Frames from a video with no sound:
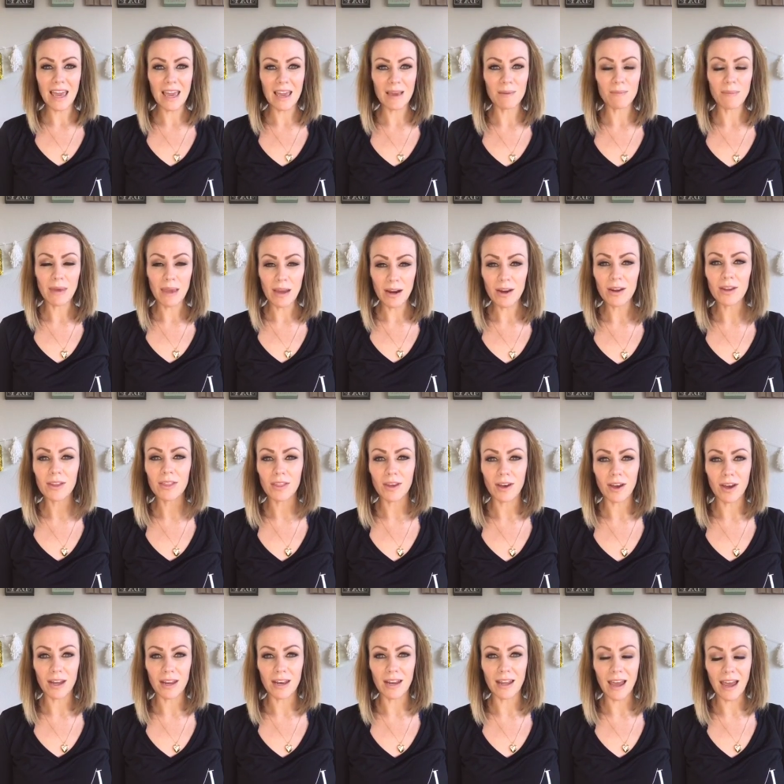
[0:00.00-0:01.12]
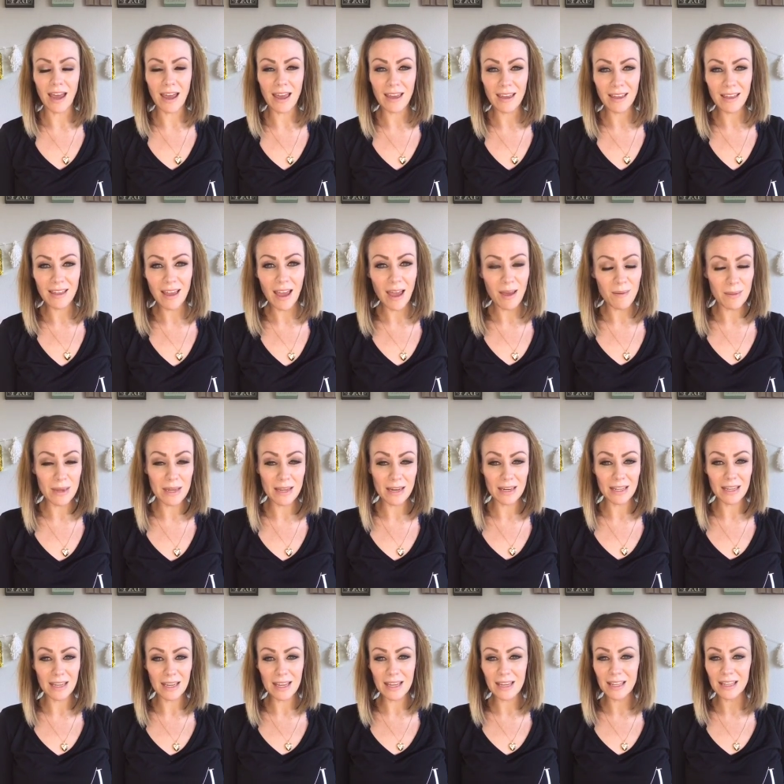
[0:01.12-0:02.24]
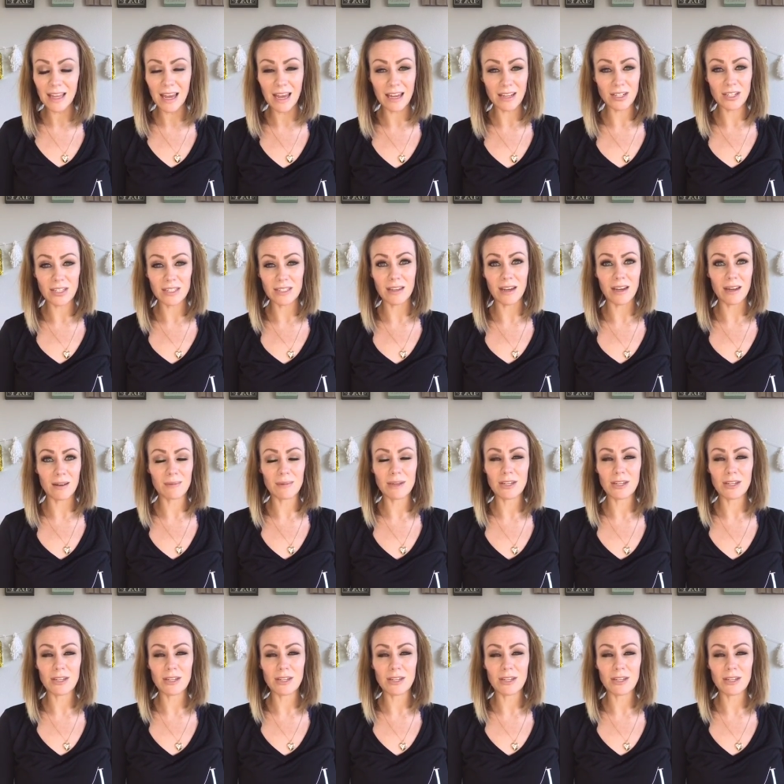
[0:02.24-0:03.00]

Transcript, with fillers: a marathon. I, I mean, getting lashes on,